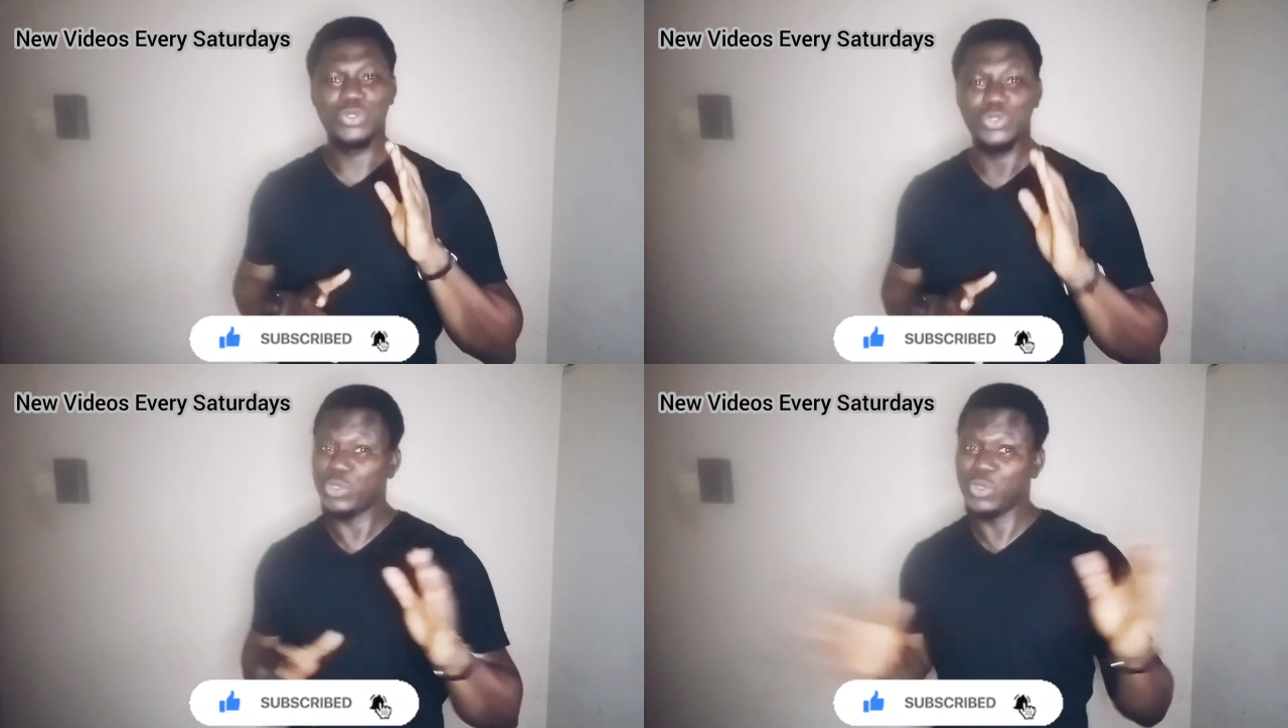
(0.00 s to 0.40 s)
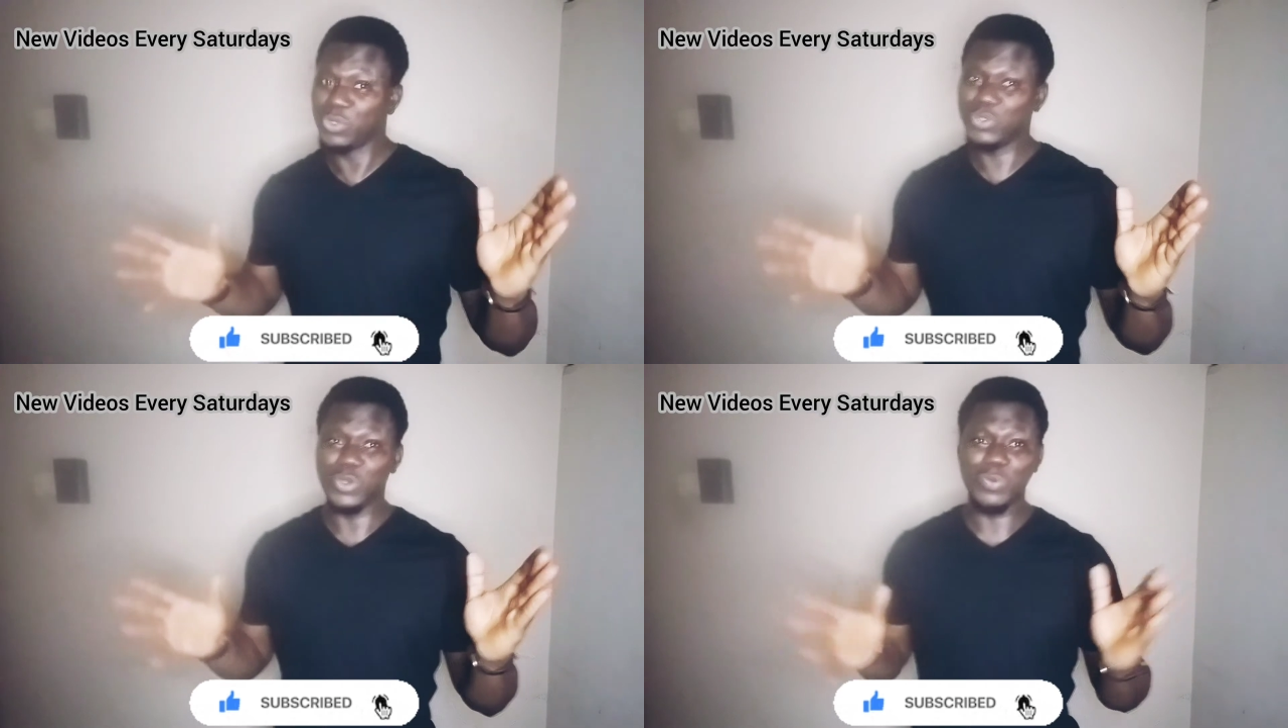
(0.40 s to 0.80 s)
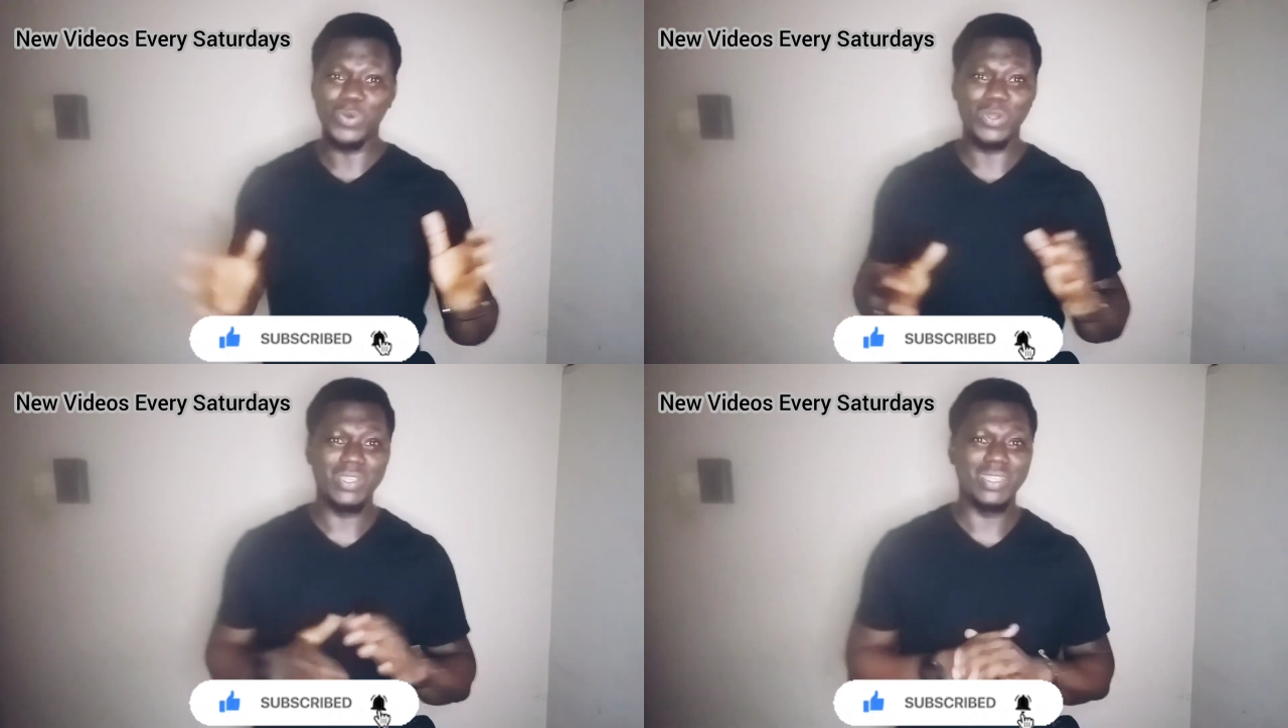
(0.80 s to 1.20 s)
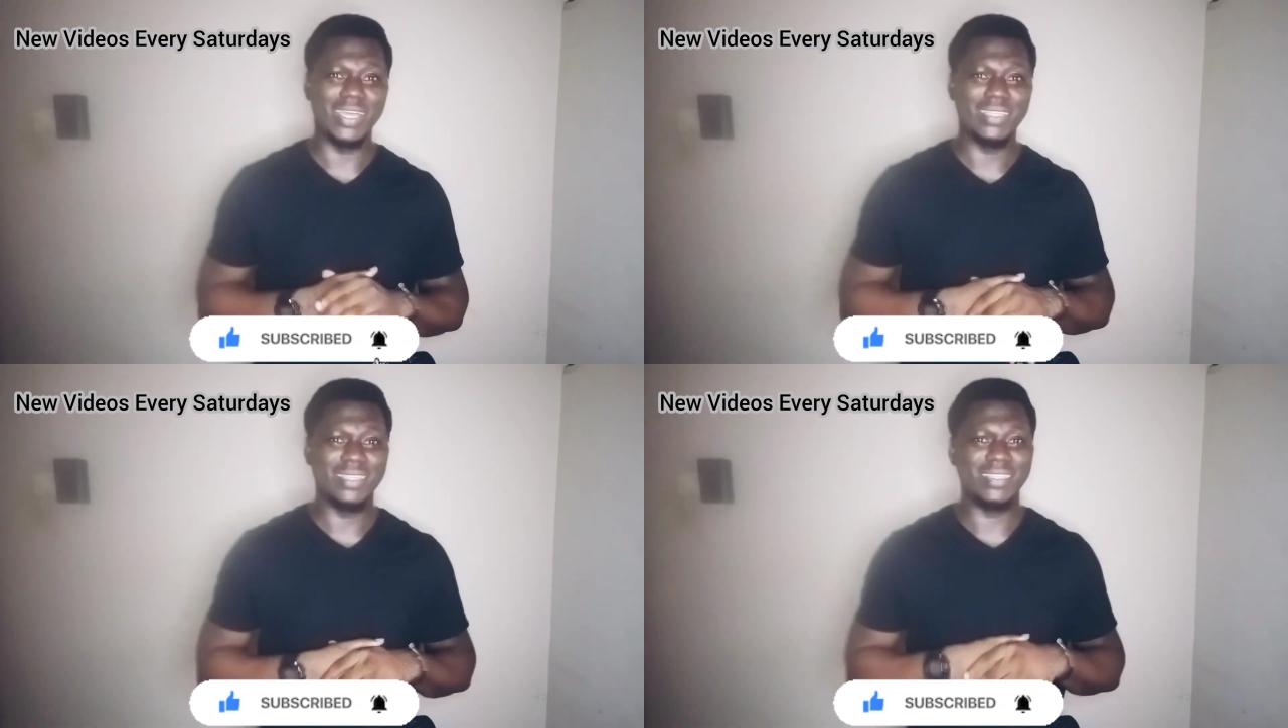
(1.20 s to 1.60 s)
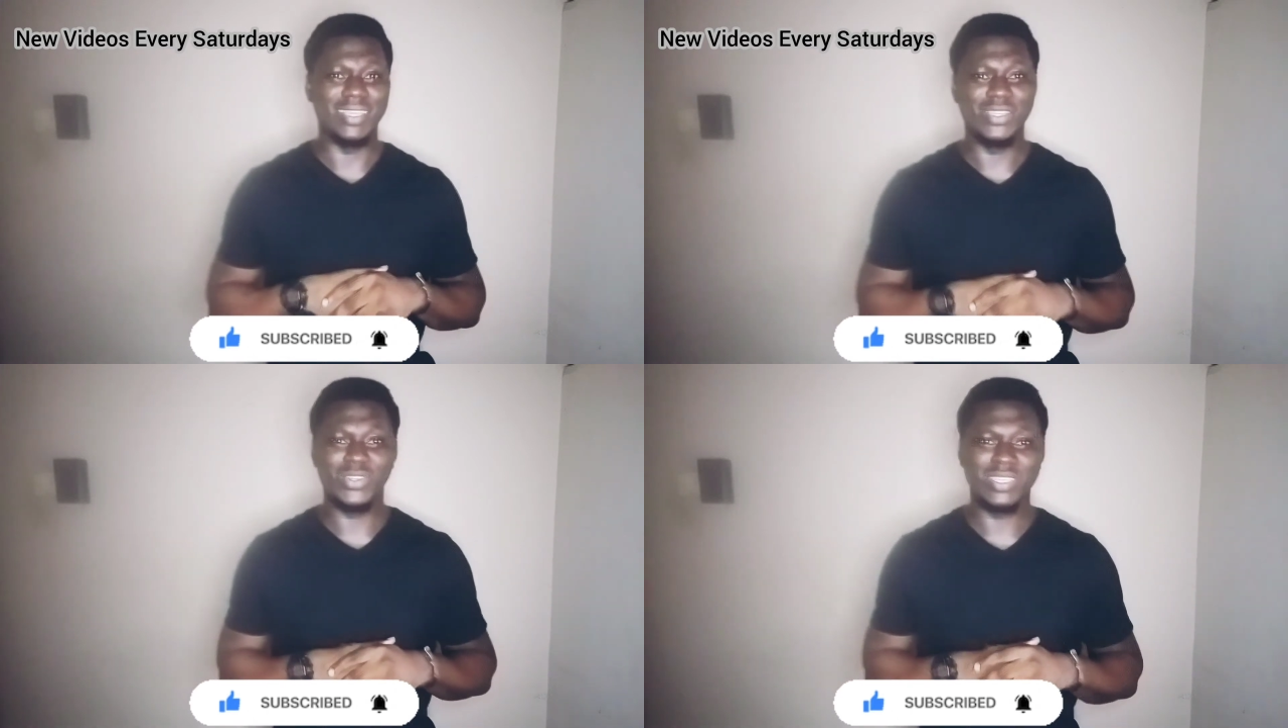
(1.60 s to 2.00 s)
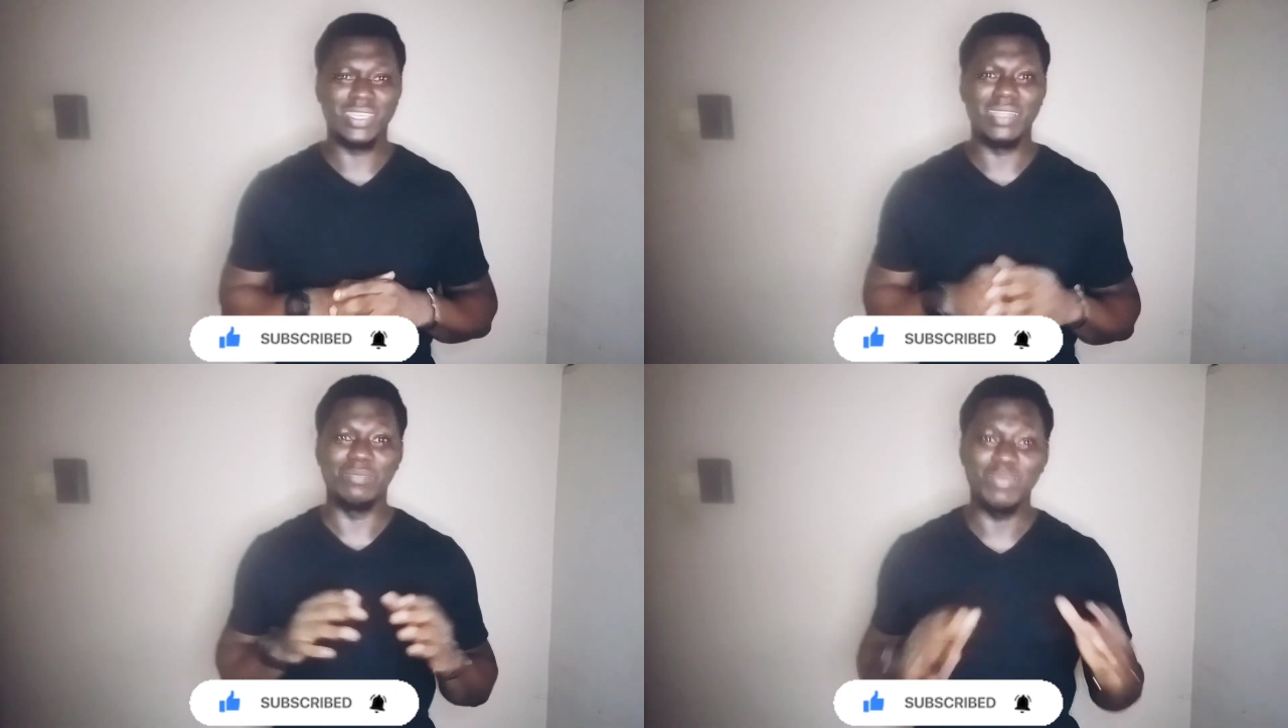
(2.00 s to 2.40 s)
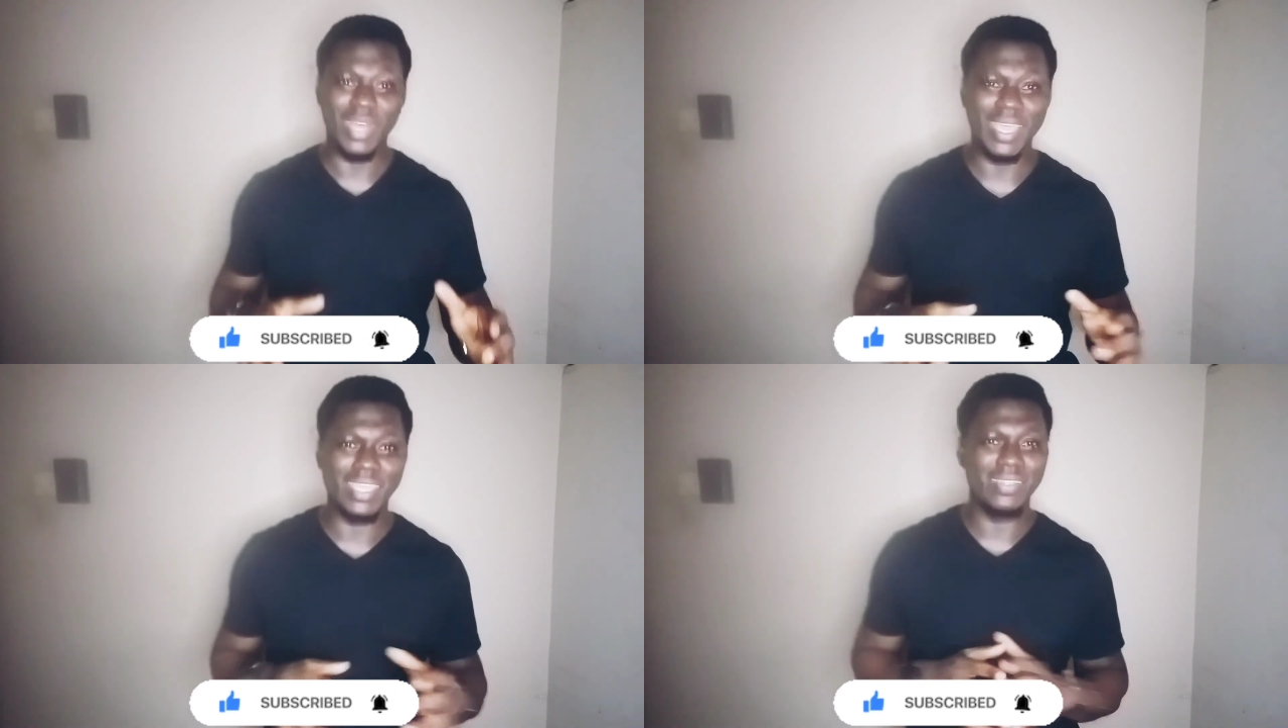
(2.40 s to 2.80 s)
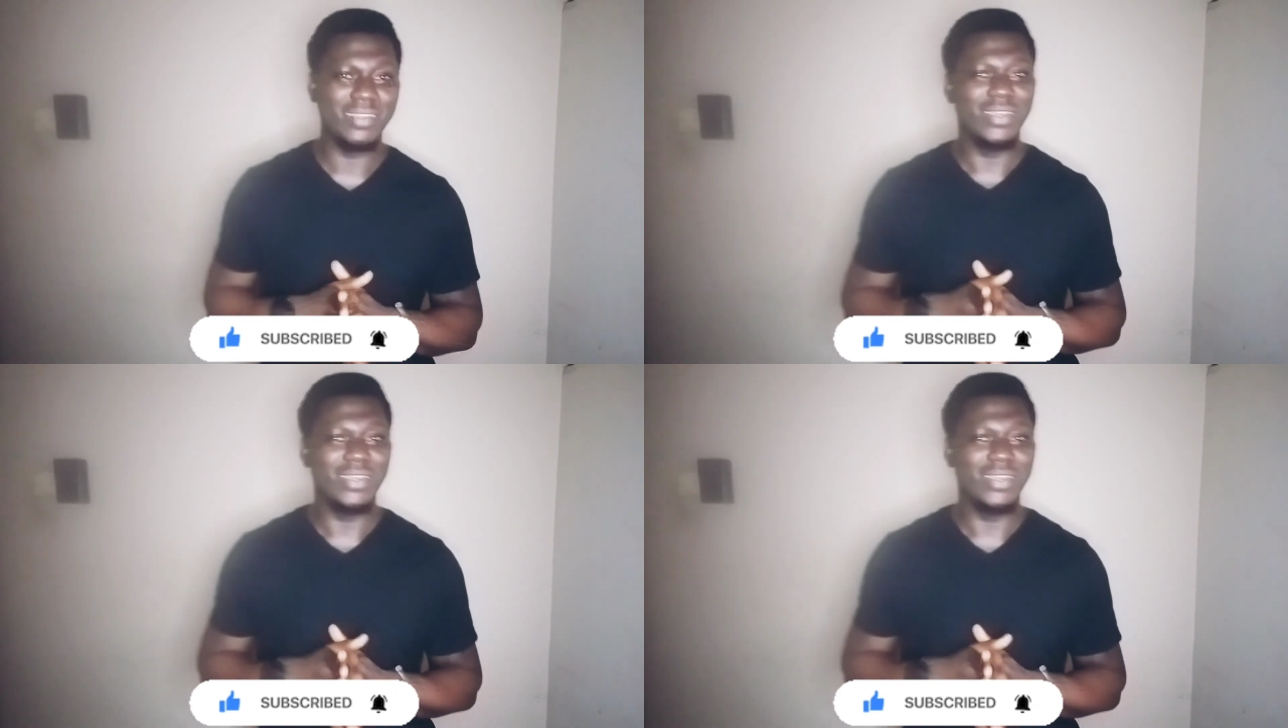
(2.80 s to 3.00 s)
Do you know someone that is interested in buying,